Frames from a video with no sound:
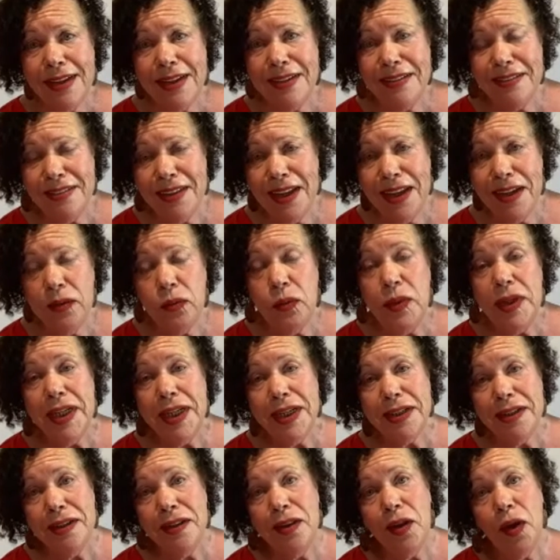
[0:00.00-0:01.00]
I said, and we
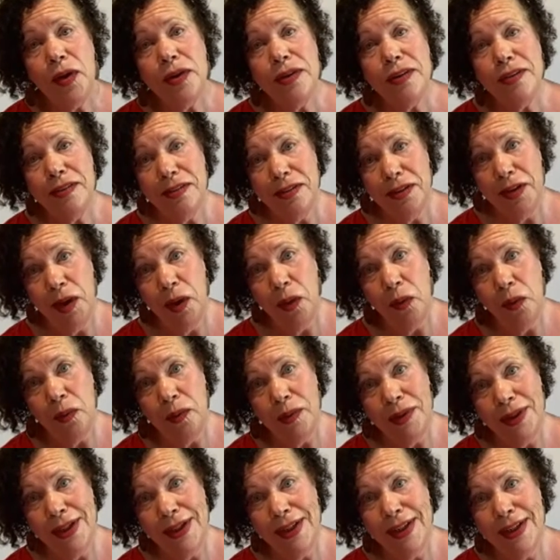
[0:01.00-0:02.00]
get a lot of snow.
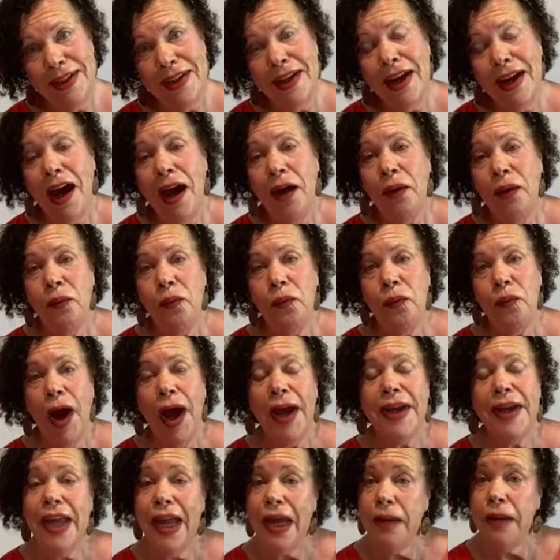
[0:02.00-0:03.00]

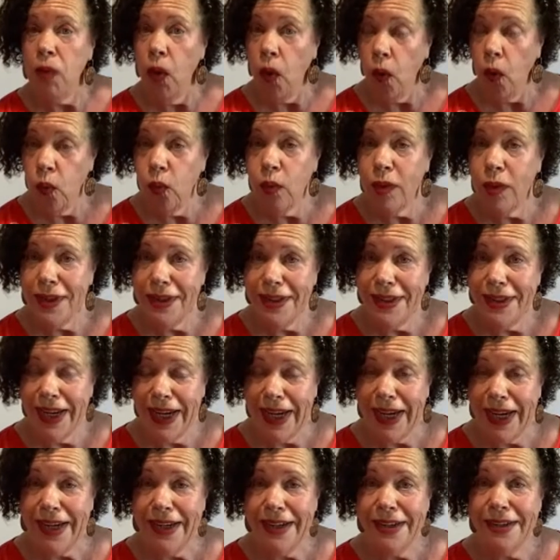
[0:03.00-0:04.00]
I came home one
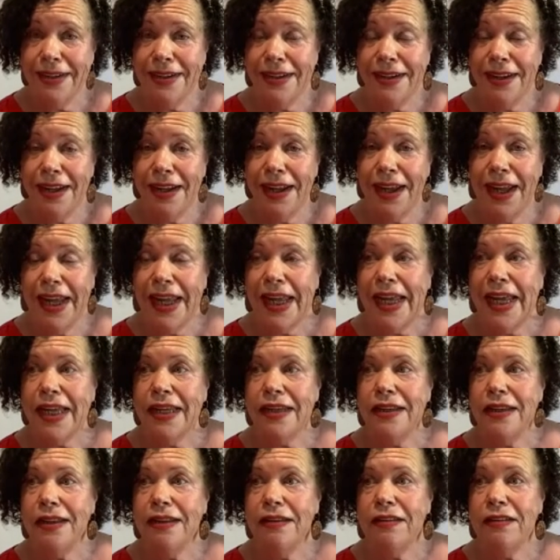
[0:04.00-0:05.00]
day
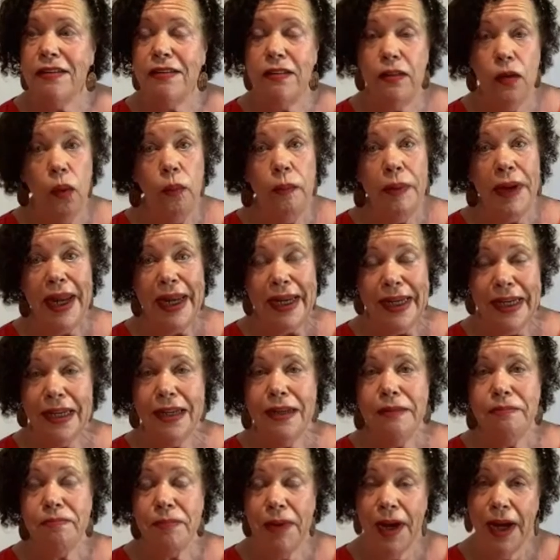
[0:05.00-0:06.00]
and the snow
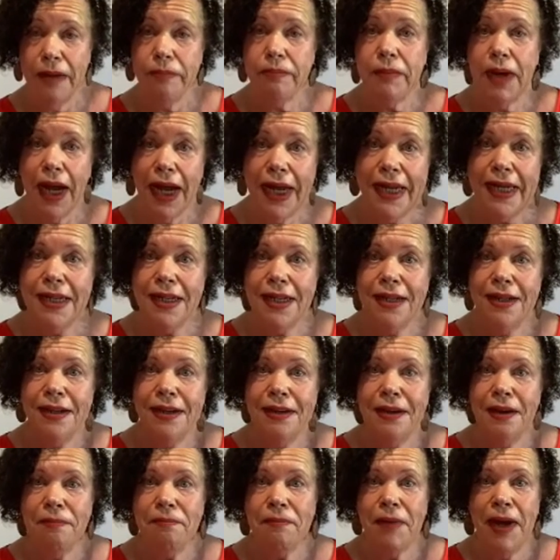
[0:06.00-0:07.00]
banking by
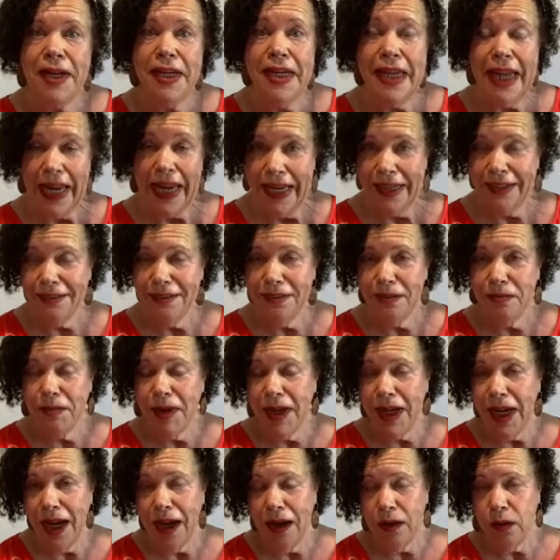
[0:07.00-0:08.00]
my gate to
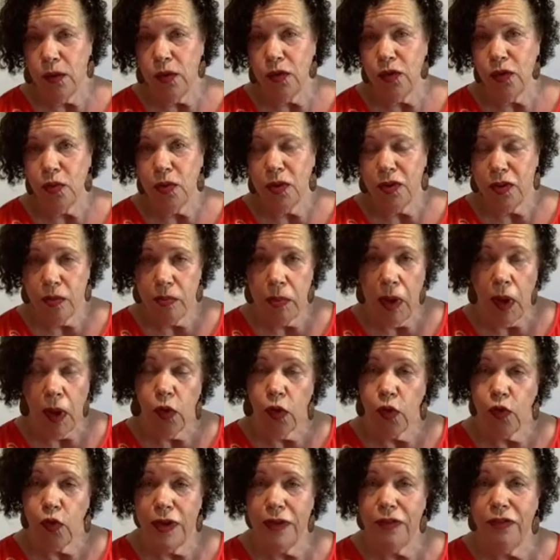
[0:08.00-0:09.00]
my house was
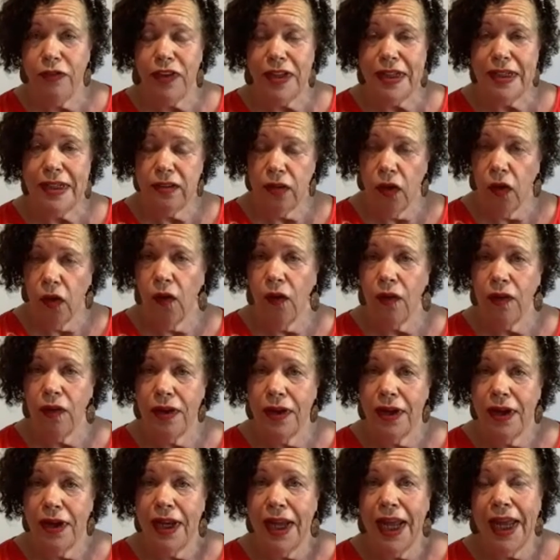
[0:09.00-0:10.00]
about 3 feet tall.
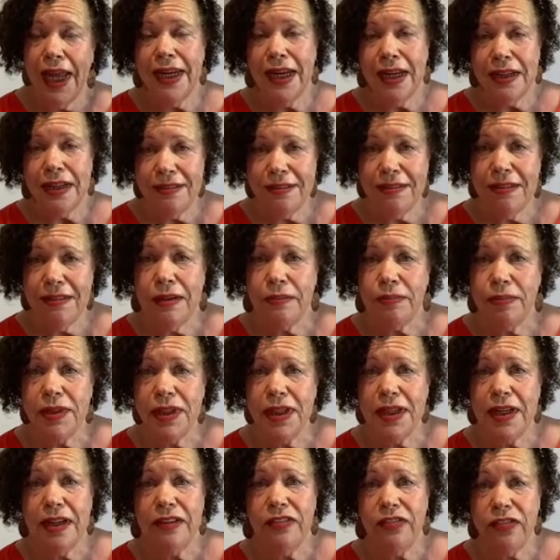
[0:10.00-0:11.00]
And I slipped
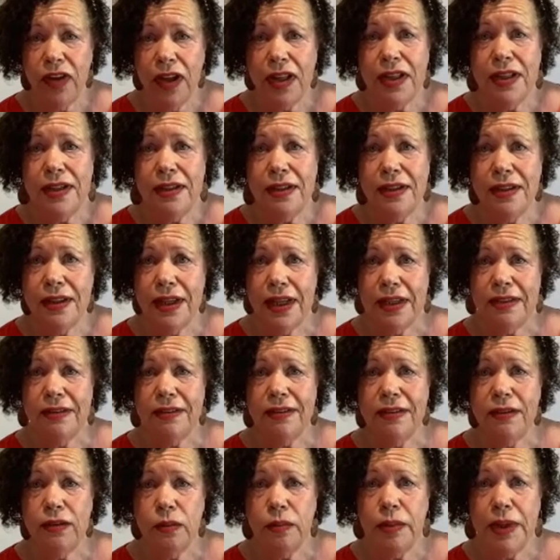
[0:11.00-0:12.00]
and I fell into that
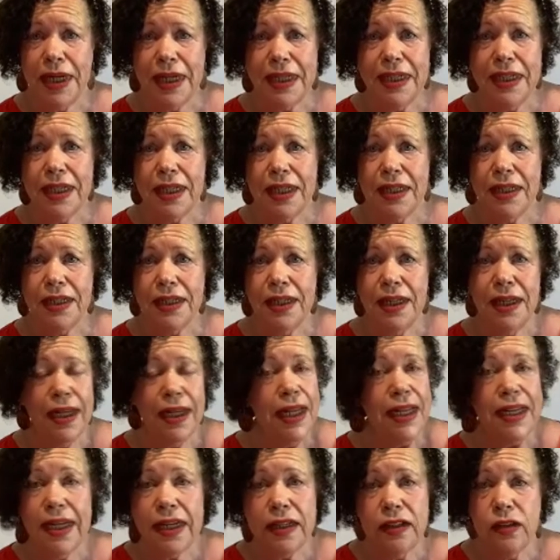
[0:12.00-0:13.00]
snow banking
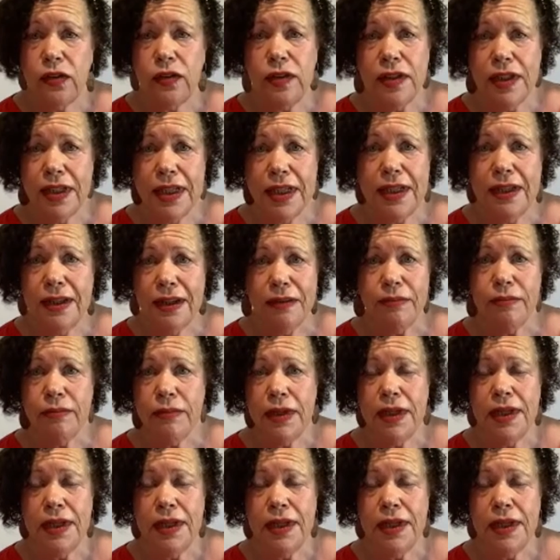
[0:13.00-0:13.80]
and I couldn't get up.